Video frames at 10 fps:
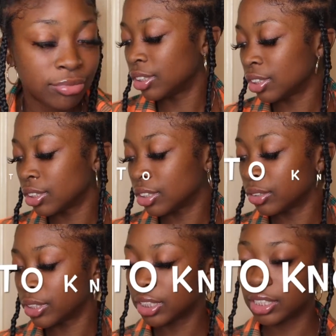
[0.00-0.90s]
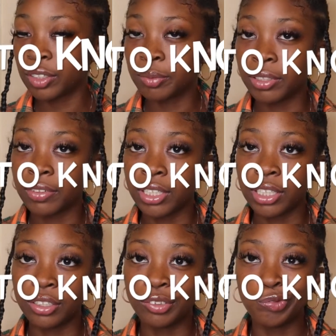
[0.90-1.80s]
just a little get to know me
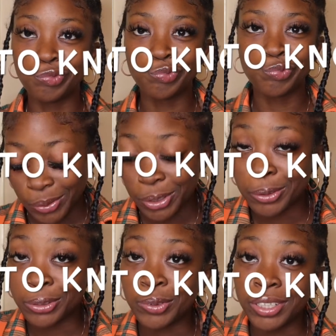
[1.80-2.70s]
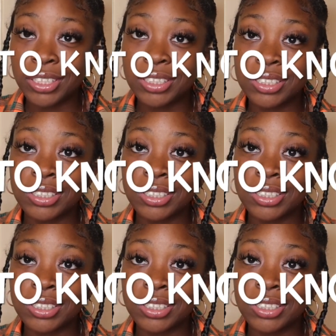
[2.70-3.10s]
video with a little twist.